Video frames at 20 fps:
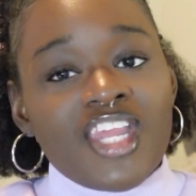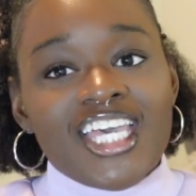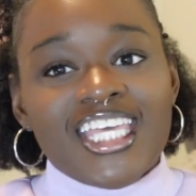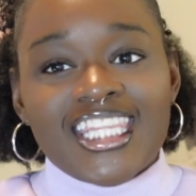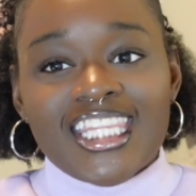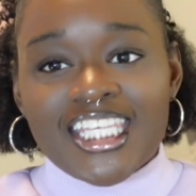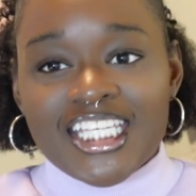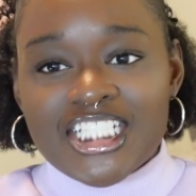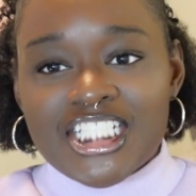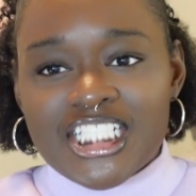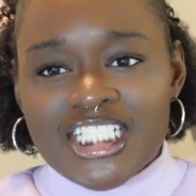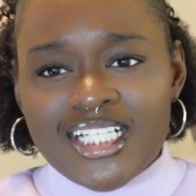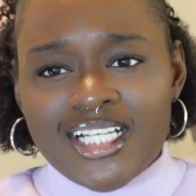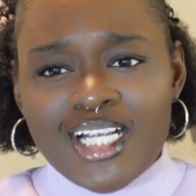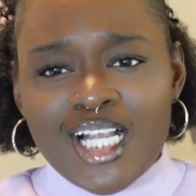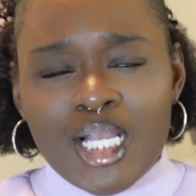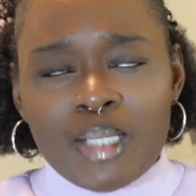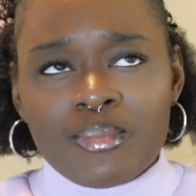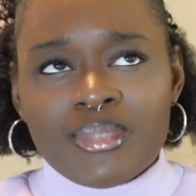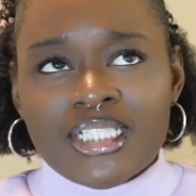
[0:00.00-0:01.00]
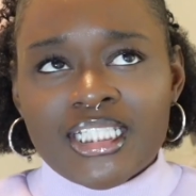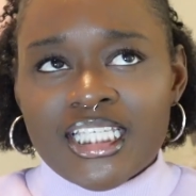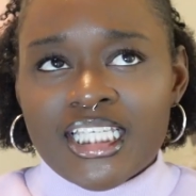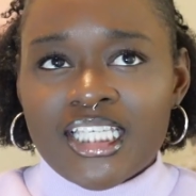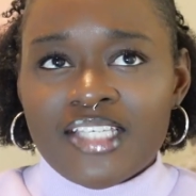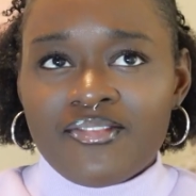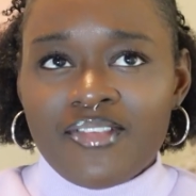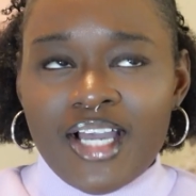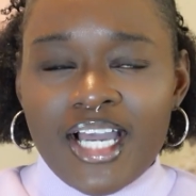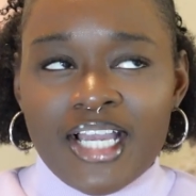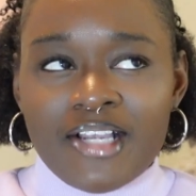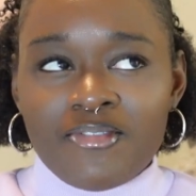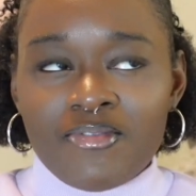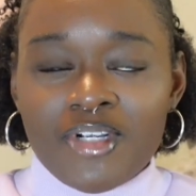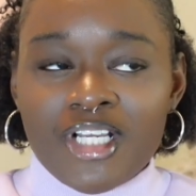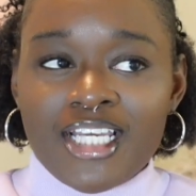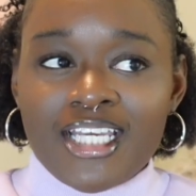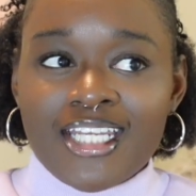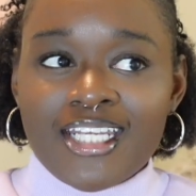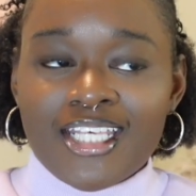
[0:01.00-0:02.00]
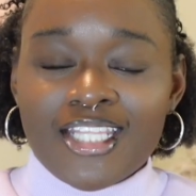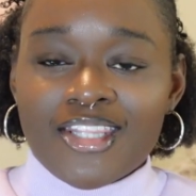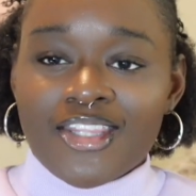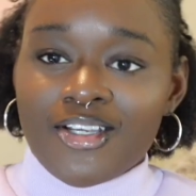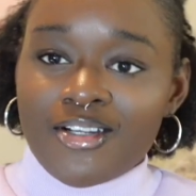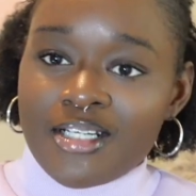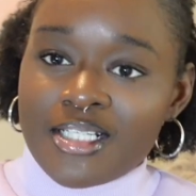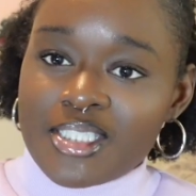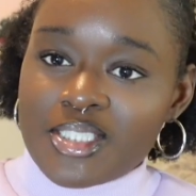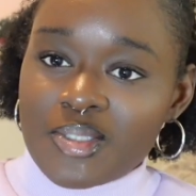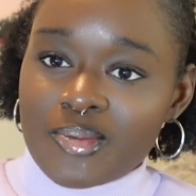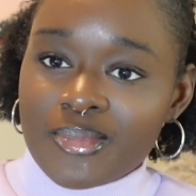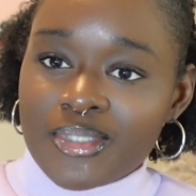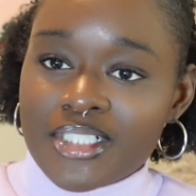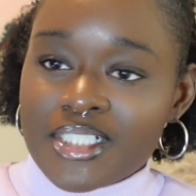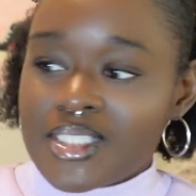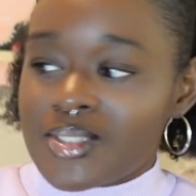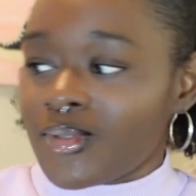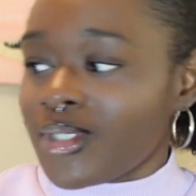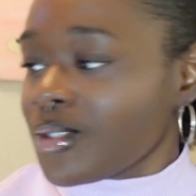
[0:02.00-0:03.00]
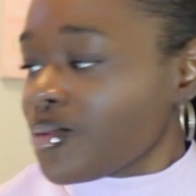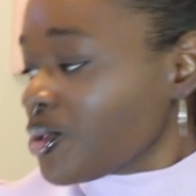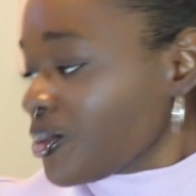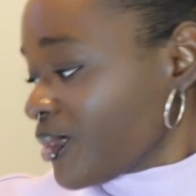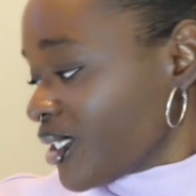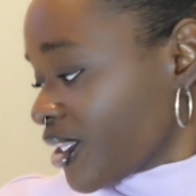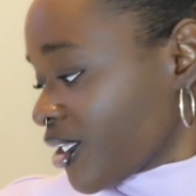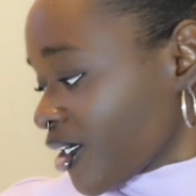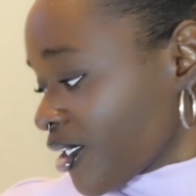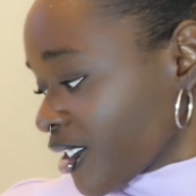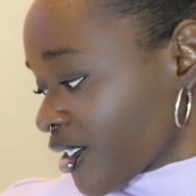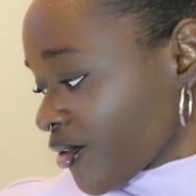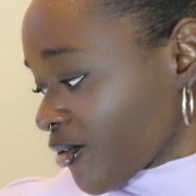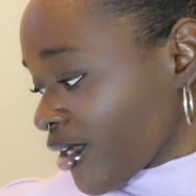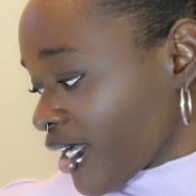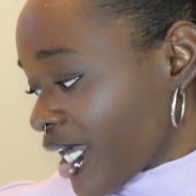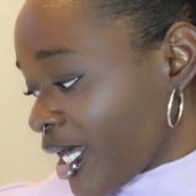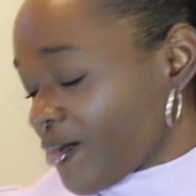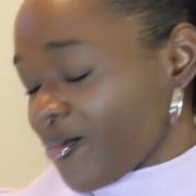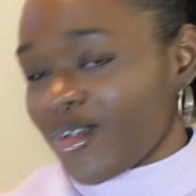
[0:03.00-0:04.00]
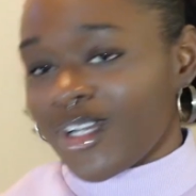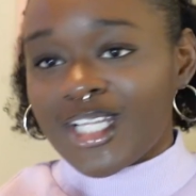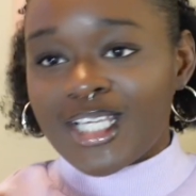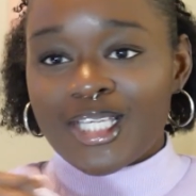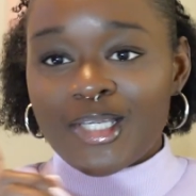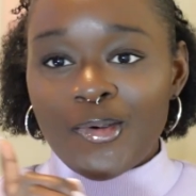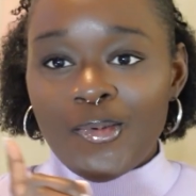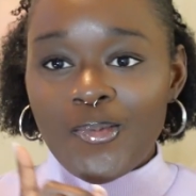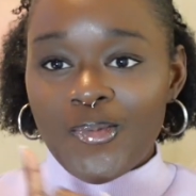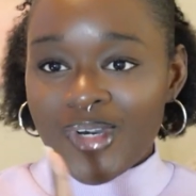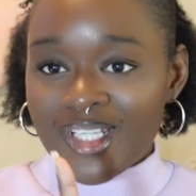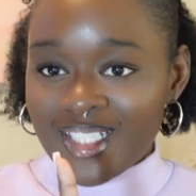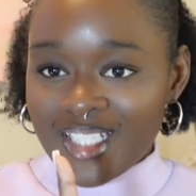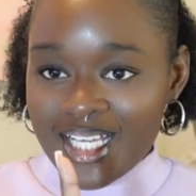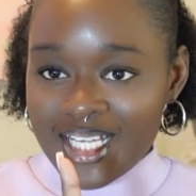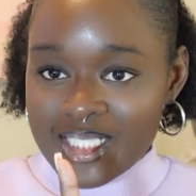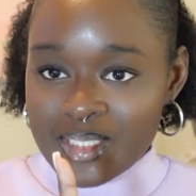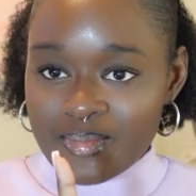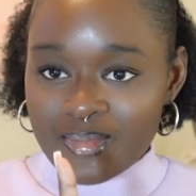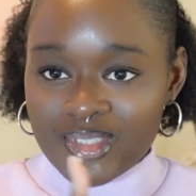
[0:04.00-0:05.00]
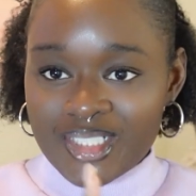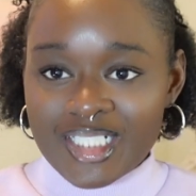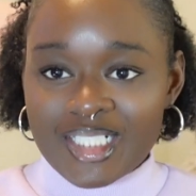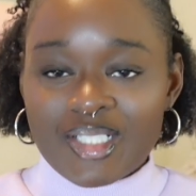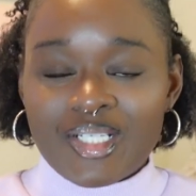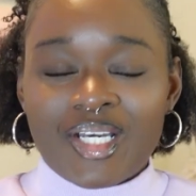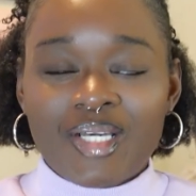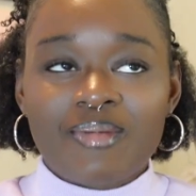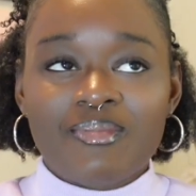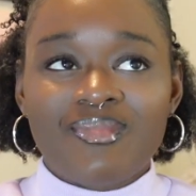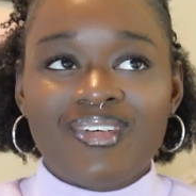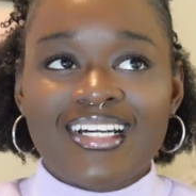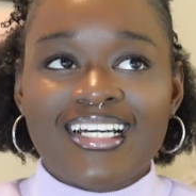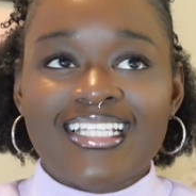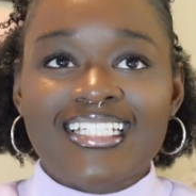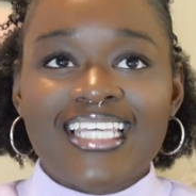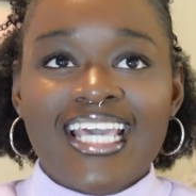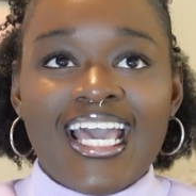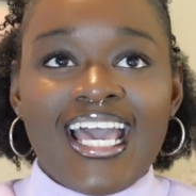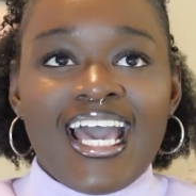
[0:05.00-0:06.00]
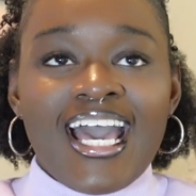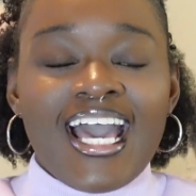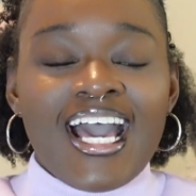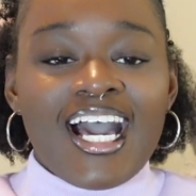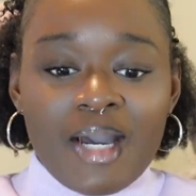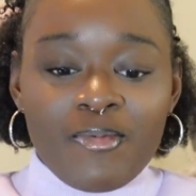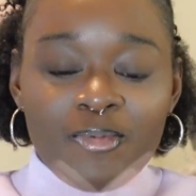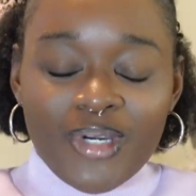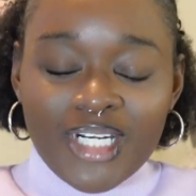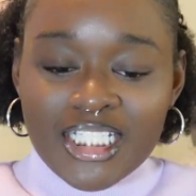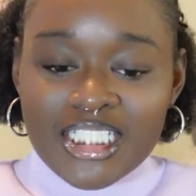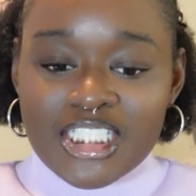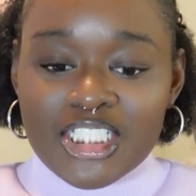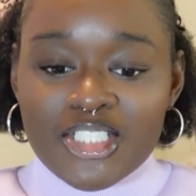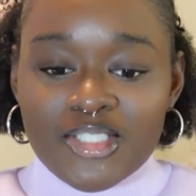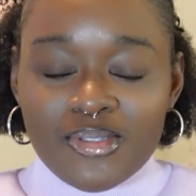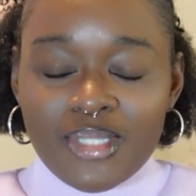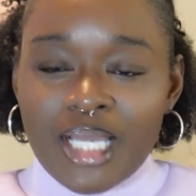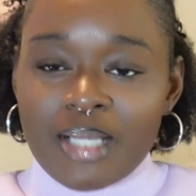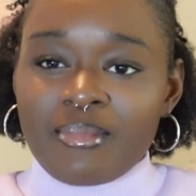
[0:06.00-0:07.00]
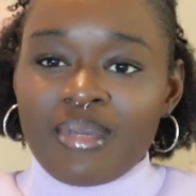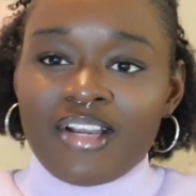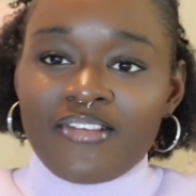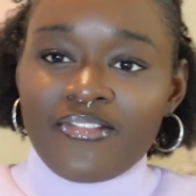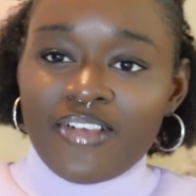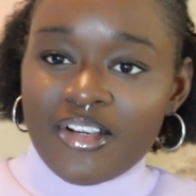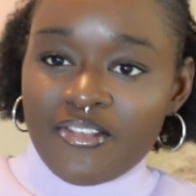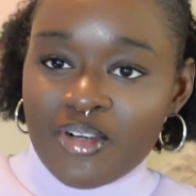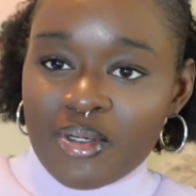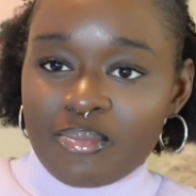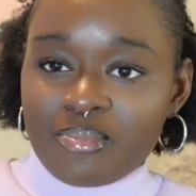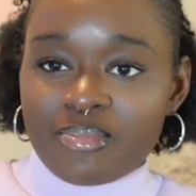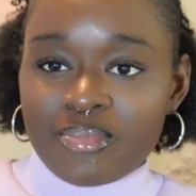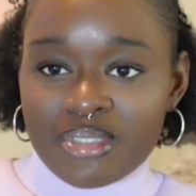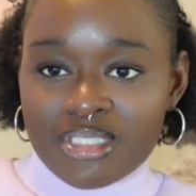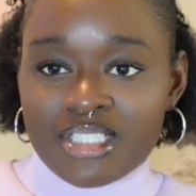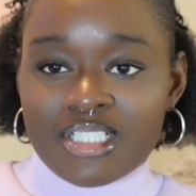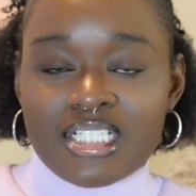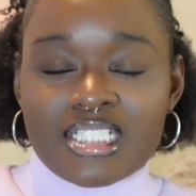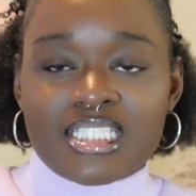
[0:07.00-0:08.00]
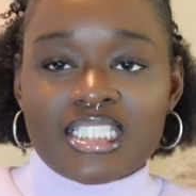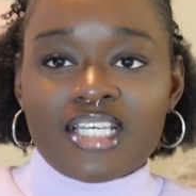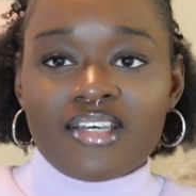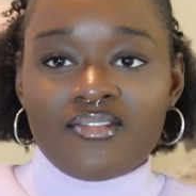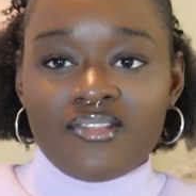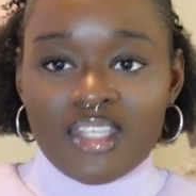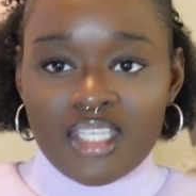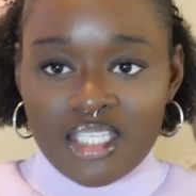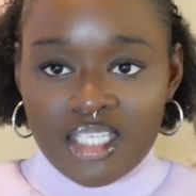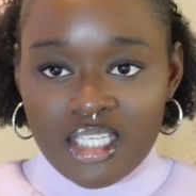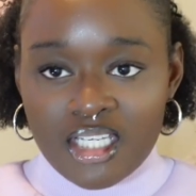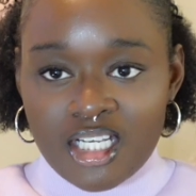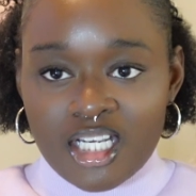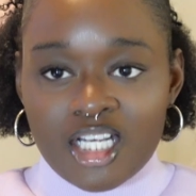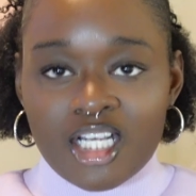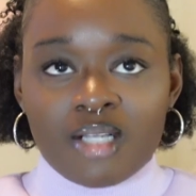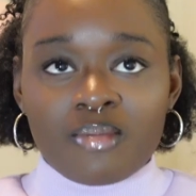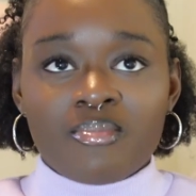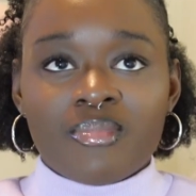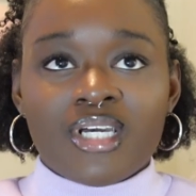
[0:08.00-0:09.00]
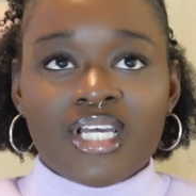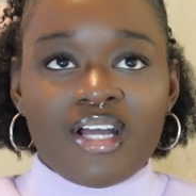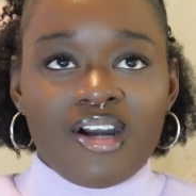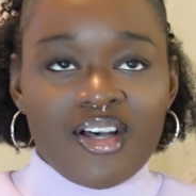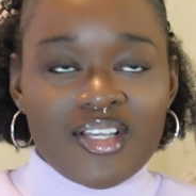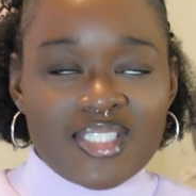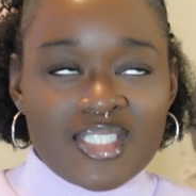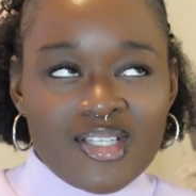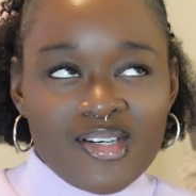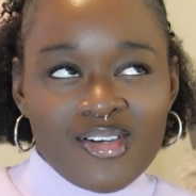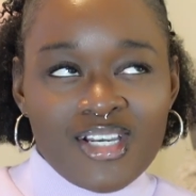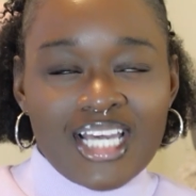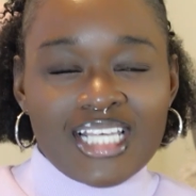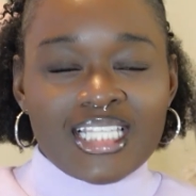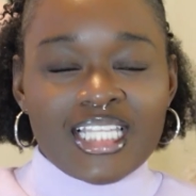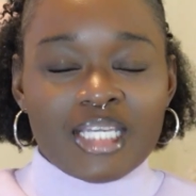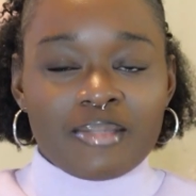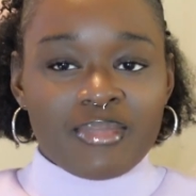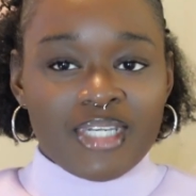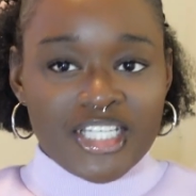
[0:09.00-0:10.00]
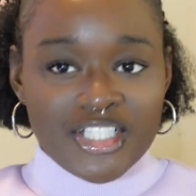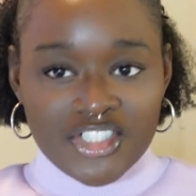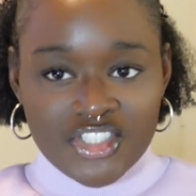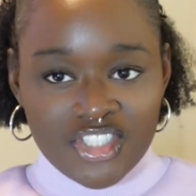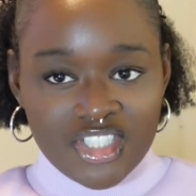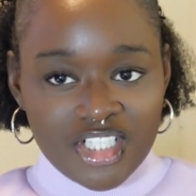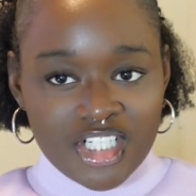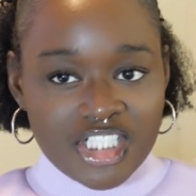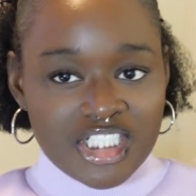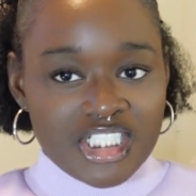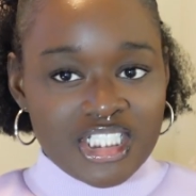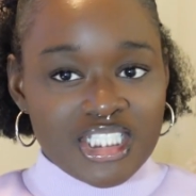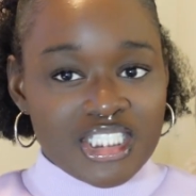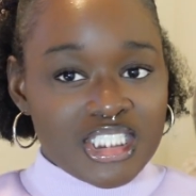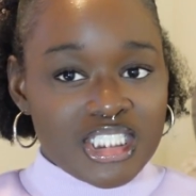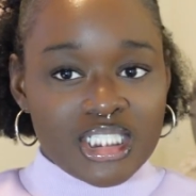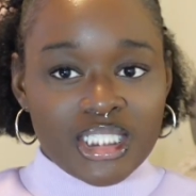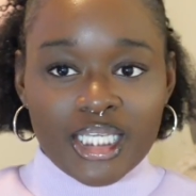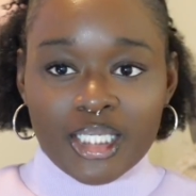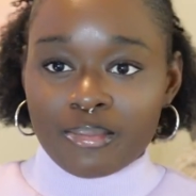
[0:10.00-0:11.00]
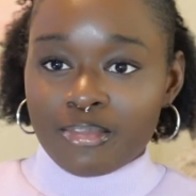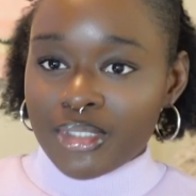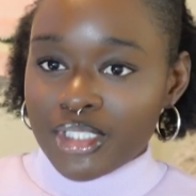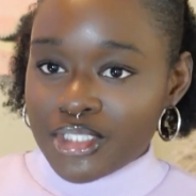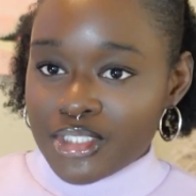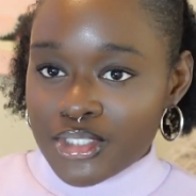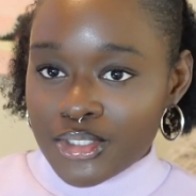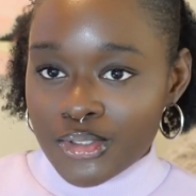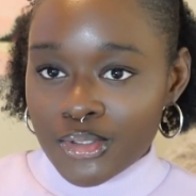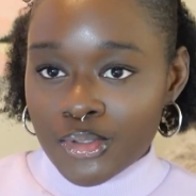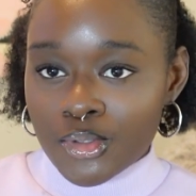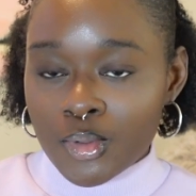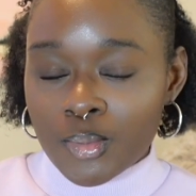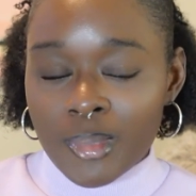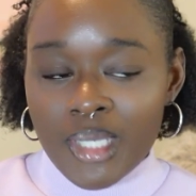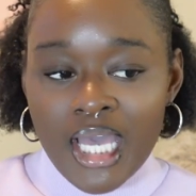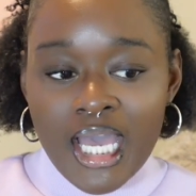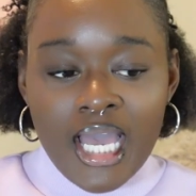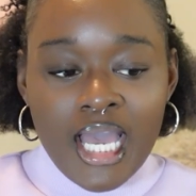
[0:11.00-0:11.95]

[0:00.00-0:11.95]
This year I believe I read 32 books. Well, it will be 33. I'm reading one last book, but I wanted to do like my favorite books of the year, but also kind of like my introduction to like BookTube.